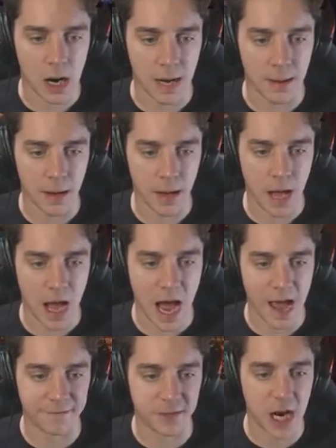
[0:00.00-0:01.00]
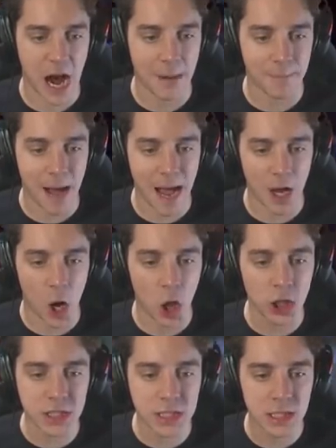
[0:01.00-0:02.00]
right, I've got my
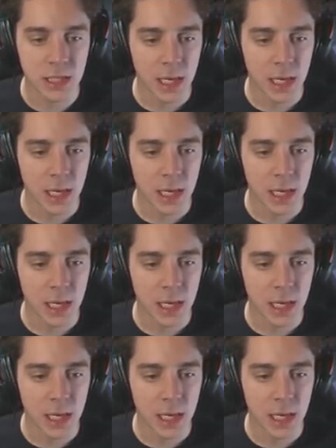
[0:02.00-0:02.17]
ult,